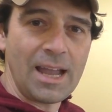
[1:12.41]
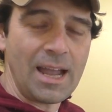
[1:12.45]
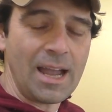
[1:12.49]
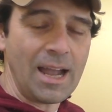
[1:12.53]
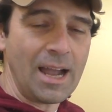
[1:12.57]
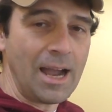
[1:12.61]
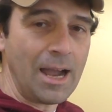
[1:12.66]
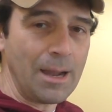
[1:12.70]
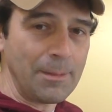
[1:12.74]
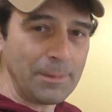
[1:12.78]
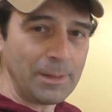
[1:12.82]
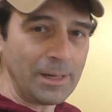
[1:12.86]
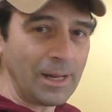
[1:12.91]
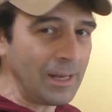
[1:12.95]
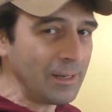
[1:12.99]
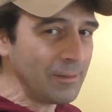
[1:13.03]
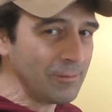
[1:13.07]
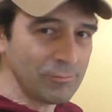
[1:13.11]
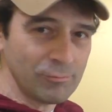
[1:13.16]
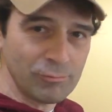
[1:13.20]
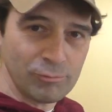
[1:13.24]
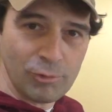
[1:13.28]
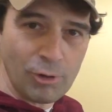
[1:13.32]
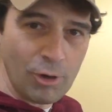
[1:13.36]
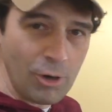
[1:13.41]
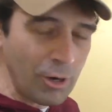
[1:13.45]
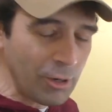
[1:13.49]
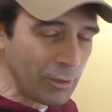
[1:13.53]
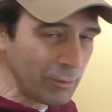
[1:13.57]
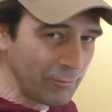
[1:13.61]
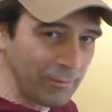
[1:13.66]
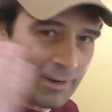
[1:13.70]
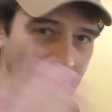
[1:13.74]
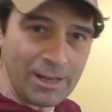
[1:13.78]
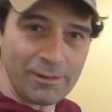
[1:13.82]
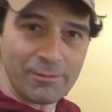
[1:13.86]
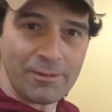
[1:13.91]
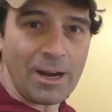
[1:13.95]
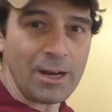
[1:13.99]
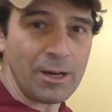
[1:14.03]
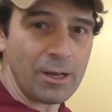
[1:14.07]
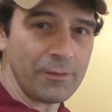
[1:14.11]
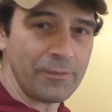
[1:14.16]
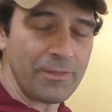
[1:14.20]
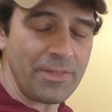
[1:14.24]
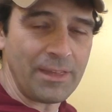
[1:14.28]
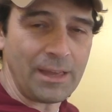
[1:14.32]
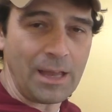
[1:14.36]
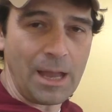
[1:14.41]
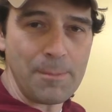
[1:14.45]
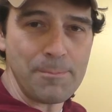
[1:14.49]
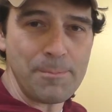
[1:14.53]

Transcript: I mean, I ran right over the thing.